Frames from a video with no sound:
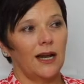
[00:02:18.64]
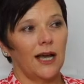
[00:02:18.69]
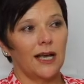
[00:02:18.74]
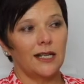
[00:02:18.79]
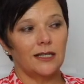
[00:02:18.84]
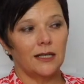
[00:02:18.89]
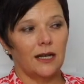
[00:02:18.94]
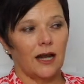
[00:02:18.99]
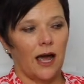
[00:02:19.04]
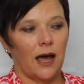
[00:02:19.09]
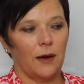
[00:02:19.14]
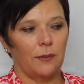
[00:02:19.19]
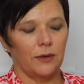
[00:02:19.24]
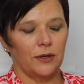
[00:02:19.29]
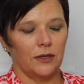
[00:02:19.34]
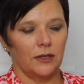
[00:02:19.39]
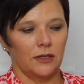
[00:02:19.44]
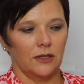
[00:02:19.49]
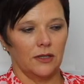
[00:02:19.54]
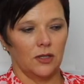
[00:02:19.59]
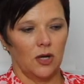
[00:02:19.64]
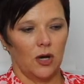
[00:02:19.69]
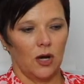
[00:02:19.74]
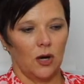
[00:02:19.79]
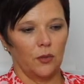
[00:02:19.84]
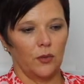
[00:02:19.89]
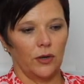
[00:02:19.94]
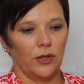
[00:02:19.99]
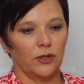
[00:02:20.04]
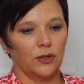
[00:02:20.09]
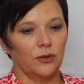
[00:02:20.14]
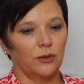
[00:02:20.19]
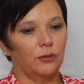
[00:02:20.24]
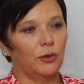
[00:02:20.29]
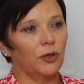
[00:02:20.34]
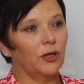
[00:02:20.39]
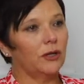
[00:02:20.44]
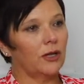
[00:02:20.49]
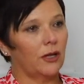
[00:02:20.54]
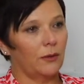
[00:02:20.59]
as it happens, I went to a
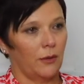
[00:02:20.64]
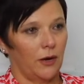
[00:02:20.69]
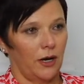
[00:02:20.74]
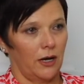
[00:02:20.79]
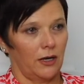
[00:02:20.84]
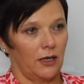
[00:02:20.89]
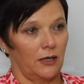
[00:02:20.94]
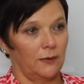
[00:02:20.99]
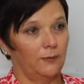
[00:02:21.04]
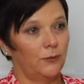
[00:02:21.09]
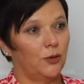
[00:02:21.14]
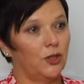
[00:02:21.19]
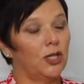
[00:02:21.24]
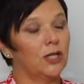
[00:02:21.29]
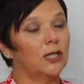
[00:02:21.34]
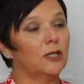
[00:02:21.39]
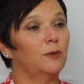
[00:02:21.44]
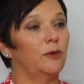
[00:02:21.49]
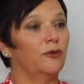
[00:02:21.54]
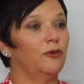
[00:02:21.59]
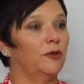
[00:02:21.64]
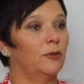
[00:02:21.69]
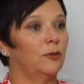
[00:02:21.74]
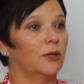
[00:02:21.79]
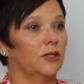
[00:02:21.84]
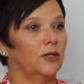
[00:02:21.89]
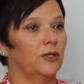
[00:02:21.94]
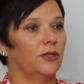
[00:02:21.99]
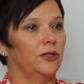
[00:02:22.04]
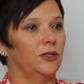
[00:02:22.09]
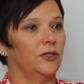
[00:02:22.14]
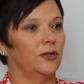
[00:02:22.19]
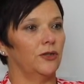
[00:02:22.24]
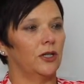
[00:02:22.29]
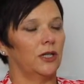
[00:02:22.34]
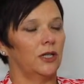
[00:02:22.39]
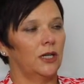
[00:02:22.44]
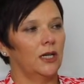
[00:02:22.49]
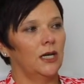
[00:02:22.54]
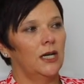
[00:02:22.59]
birthday party just before my
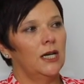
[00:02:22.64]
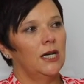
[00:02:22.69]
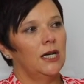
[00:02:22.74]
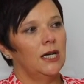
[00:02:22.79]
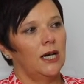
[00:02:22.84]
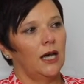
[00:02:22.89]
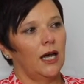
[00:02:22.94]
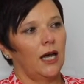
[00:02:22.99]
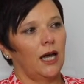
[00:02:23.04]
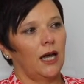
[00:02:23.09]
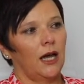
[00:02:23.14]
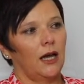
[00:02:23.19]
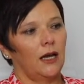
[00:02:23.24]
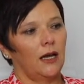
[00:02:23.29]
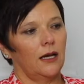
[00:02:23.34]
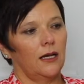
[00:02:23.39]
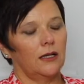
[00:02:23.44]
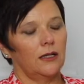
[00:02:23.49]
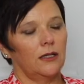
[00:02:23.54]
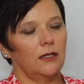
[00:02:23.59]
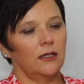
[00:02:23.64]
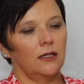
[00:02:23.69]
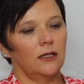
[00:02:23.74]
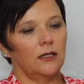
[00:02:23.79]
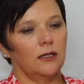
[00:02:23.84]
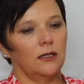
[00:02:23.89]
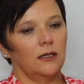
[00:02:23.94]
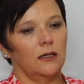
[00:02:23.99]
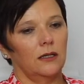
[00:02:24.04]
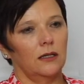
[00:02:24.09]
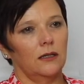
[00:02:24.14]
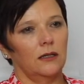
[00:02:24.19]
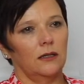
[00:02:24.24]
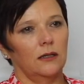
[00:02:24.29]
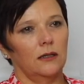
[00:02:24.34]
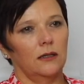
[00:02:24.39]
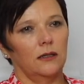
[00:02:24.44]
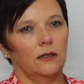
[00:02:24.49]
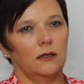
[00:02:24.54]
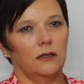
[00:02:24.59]
surgery, and
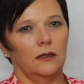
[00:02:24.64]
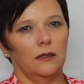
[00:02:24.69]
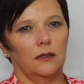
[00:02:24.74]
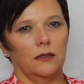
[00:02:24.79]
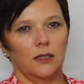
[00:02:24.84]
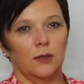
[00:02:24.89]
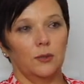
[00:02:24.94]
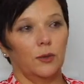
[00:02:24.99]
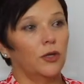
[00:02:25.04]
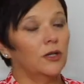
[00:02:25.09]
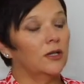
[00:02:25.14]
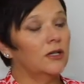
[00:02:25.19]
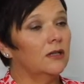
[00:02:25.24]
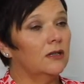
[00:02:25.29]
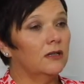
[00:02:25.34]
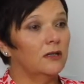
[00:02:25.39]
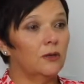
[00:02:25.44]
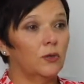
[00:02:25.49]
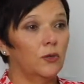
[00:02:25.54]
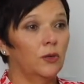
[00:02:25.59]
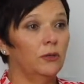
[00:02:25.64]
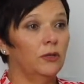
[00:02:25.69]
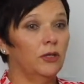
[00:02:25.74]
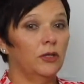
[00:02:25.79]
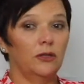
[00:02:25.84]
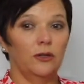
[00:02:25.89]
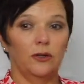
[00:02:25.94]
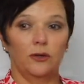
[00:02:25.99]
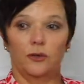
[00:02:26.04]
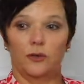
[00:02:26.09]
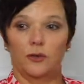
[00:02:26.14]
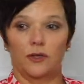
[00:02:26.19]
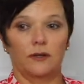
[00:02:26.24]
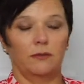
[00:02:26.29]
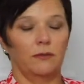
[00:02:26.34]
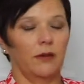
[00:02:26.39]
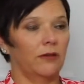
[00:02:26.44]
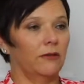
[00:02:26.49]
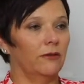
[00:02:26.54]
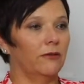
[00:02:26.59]
spoke to this woman who was
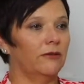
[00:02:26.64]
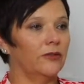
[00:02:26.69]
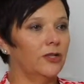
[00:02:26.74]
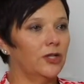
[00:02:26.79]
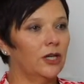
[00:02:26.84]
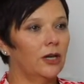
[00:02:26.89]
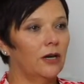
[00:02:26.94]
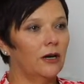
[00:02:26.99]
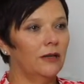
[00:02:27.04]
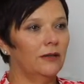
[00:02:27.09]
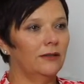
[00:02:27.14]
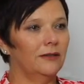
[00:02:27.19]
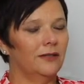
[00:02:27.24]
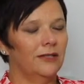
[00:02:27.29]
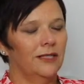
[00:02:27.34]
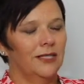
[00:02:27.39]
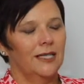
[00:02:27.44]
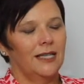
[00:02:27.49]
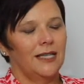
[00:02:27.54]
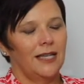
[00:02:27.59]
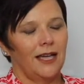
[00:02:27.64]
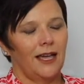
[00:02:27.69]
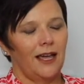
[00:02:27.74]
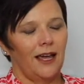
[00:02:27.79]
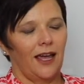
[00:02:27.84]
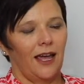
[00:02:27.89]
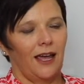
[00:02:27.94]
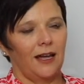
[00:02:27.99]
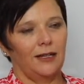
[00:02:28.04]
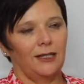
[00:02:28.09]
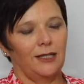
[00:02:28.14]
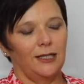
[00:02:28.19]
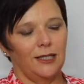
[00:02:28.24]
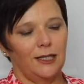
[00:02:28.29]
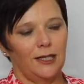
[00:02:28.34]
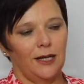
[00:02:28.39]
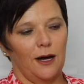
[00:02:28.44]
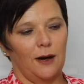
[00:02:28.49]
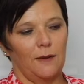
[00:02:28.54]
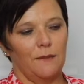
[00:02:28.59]
a mother of a child.
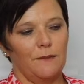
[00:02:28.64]
And